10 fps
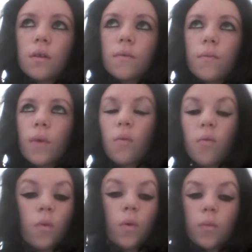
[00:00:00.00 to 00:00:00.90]
I
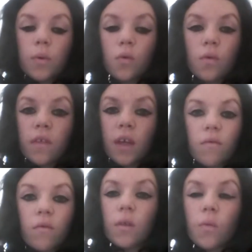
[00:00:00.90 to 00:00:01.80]
probably won't be called for that
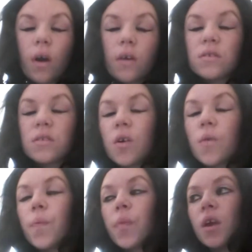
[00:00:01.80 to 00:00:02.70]
for a little while, so
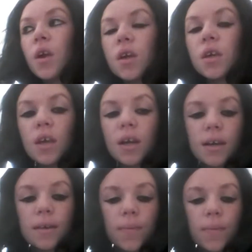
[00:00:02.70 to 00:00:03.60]
yeah,